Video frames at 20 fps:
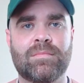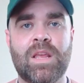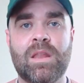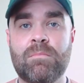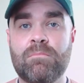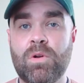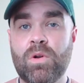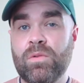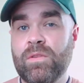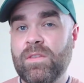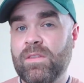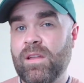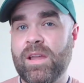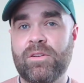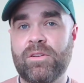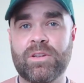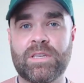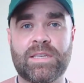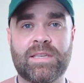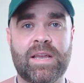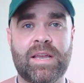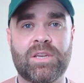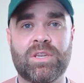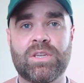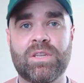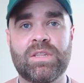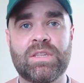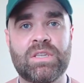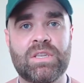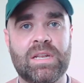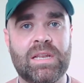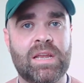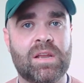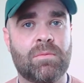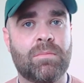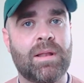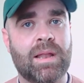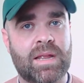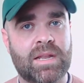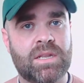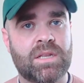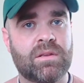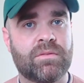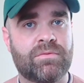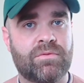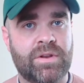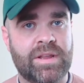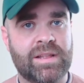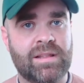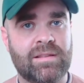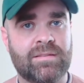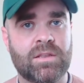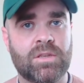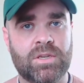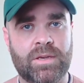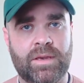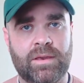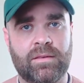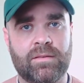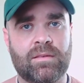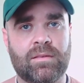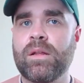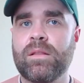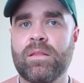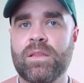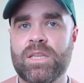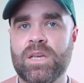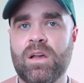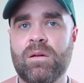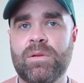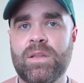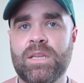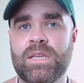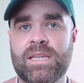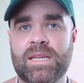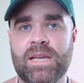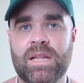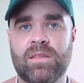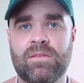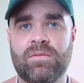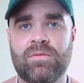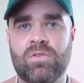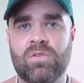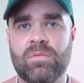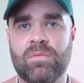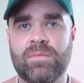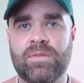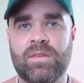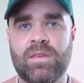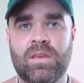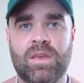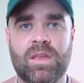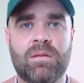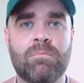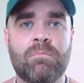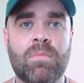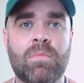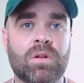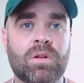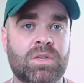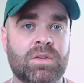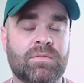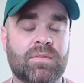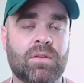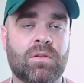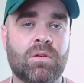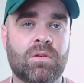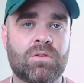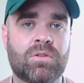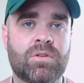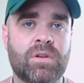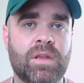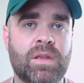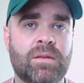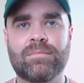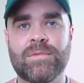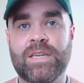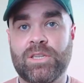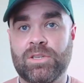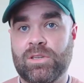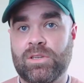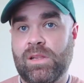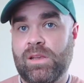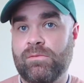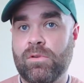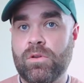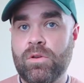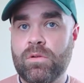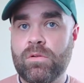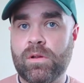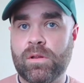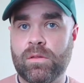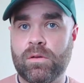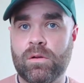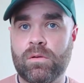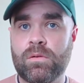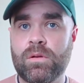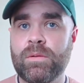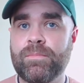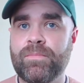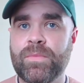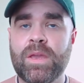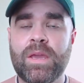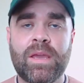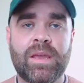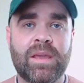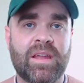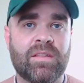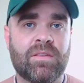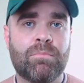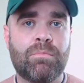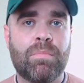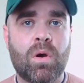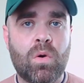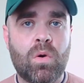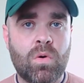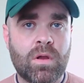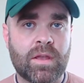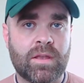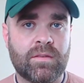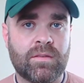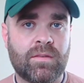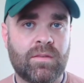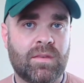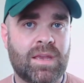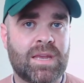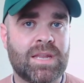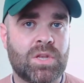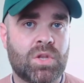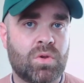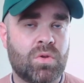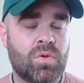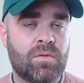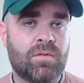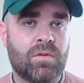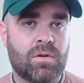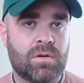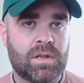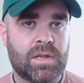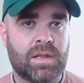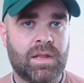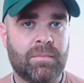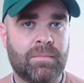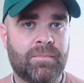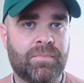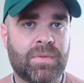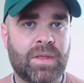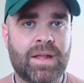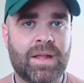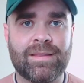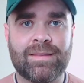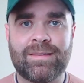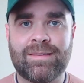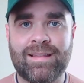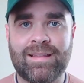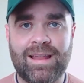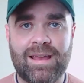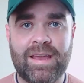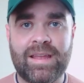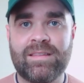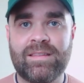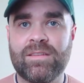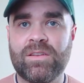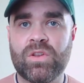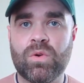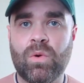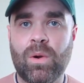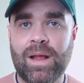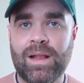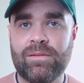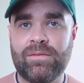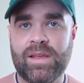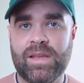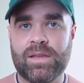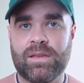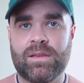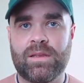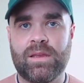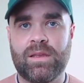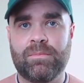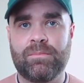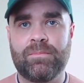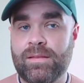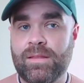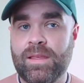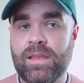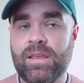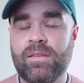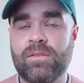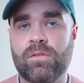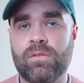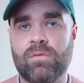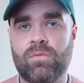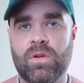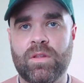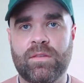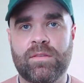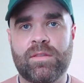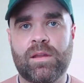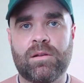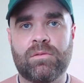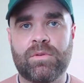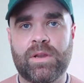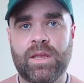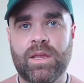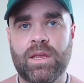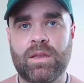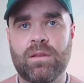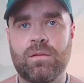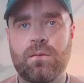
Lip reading: In most Irish sessions, you'll hear plenty of reels and jigs, the dominant dance forms in much of the country. In Sliabh Luachra though, it's polkas in 2/4 time. and slides in 12/8 time. These are the ones that reign.